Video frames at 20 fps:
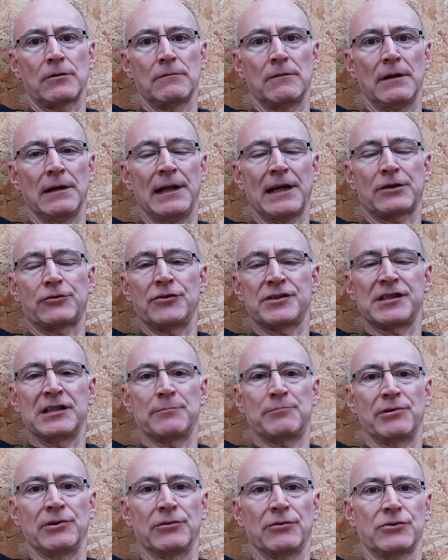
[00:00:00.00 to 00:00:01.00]
electricity
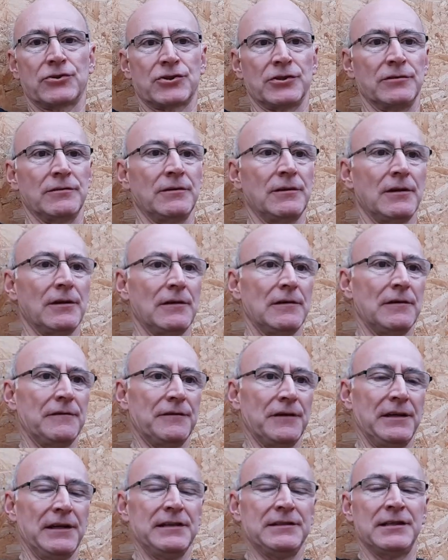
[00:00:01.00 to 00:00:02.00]
production,
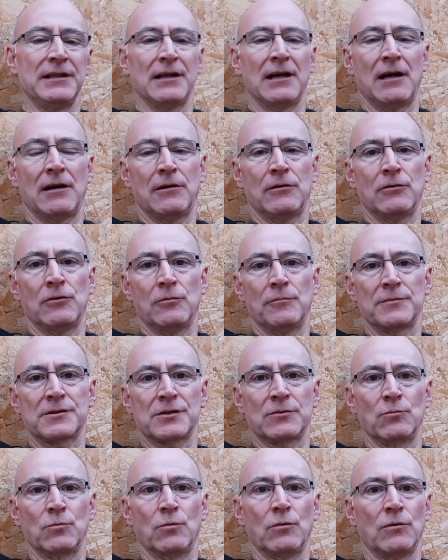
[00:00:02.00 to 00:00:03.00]
for heating our homes
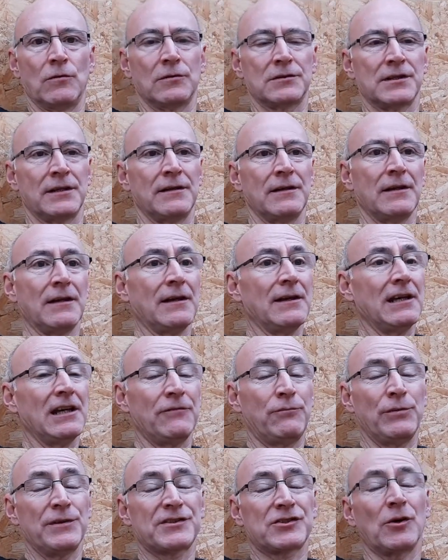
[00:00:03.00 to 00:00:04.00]
and water.
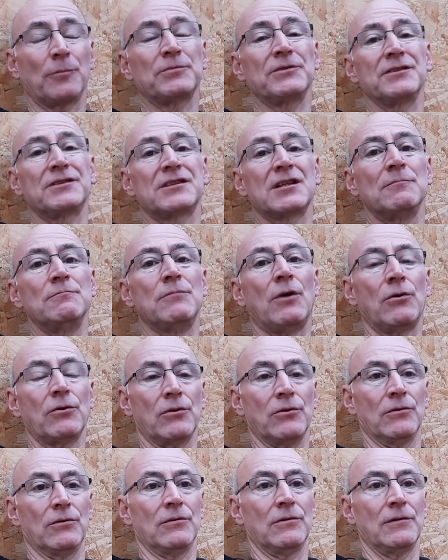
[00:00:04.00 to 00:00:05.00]
If we stopped it
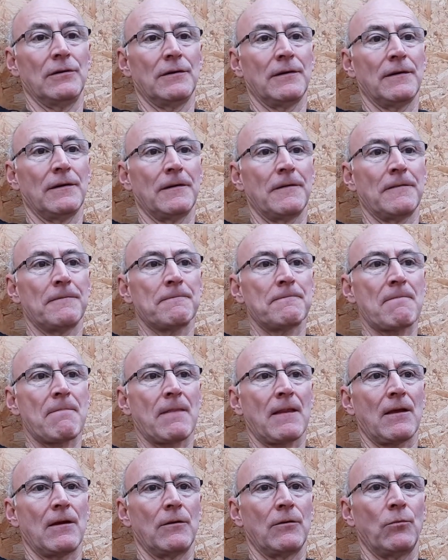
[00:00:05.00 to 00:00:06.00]
tomorrow,
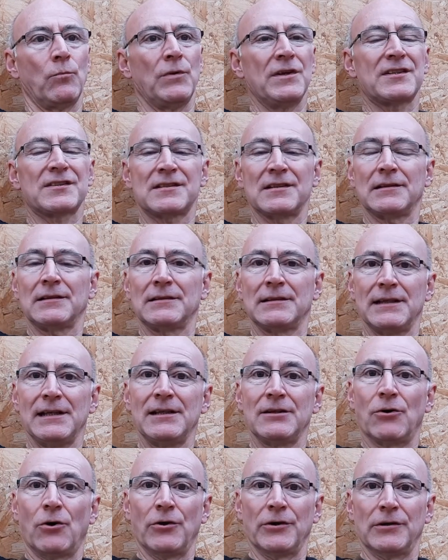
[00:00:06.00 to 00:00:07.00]
we still
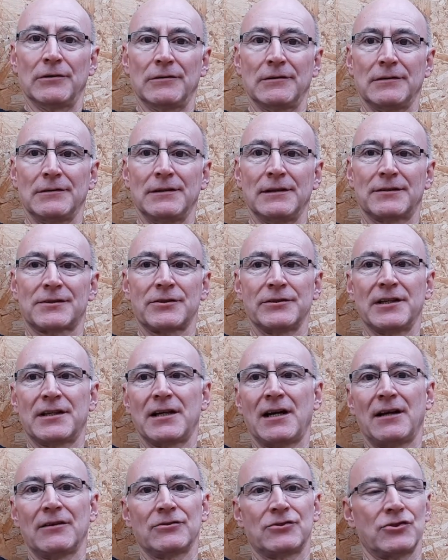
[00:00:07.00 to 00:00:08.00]
need oil. So you
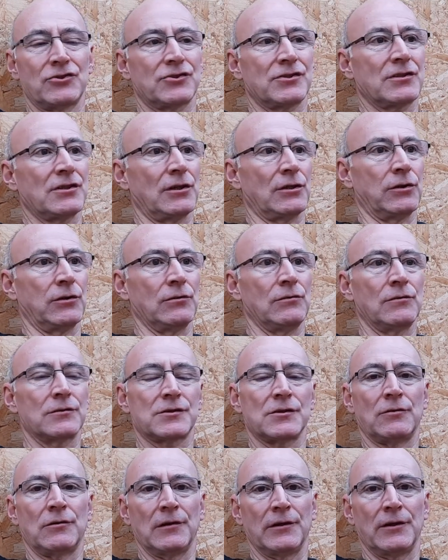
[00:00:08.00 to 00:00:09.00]
can't just close
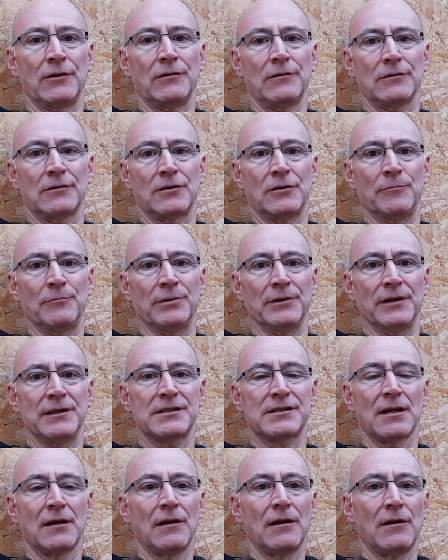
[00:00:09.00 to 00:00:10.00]
all the oil
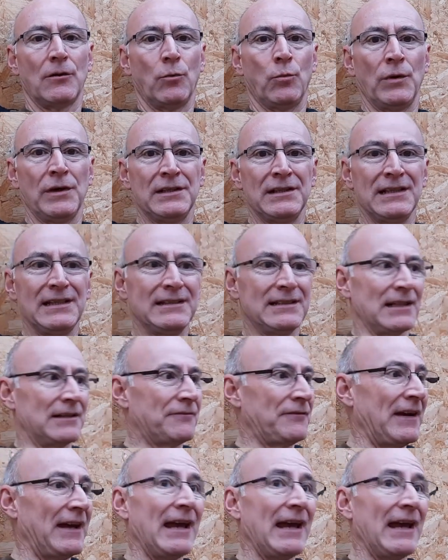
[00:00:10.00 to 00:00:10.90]
companies. We need it for